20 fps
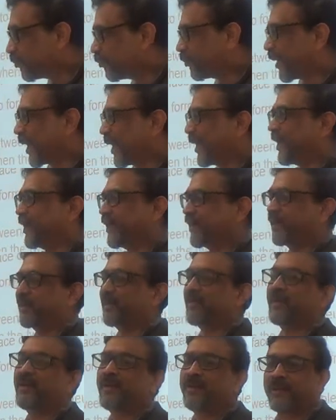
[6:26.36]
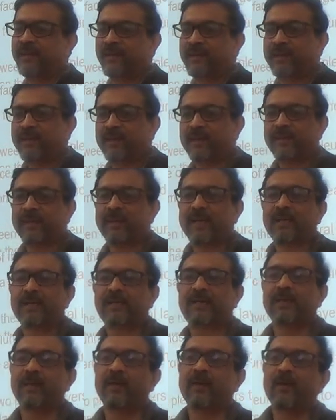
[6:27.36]
Pain. And
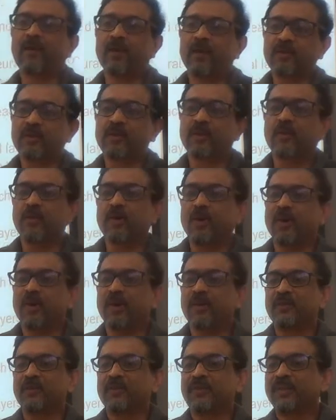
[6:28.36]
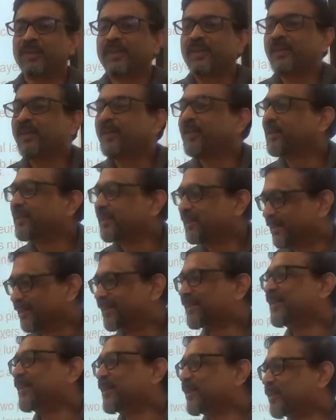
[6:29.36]
that can also cause
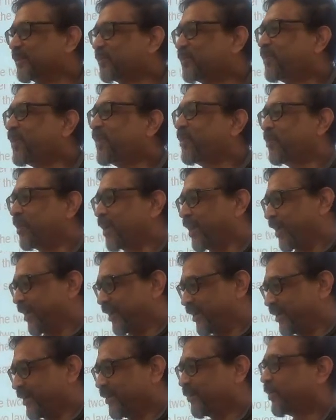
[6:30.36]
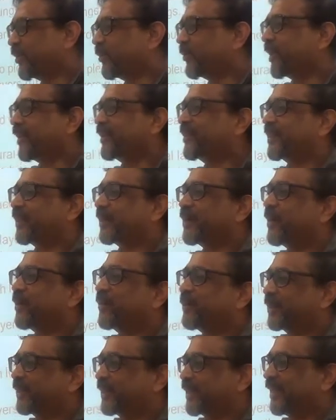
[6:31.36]
fever. Fever is a
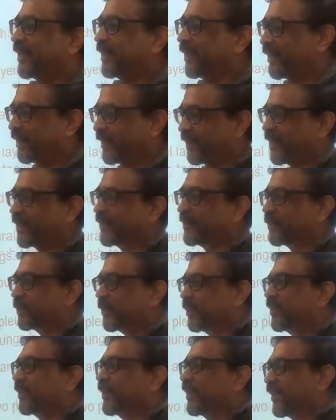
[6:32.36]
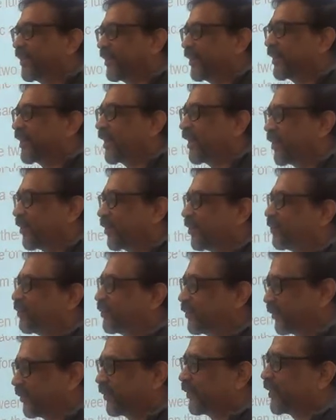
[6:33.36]
common thing, right? You know, any kind of
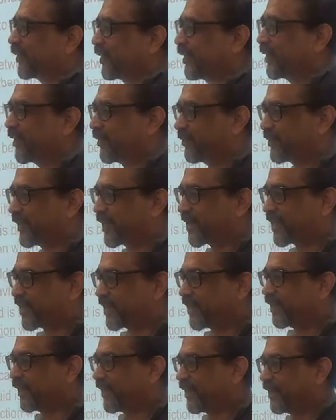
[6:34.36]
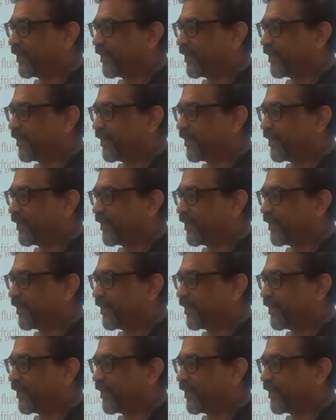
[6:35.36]
infection,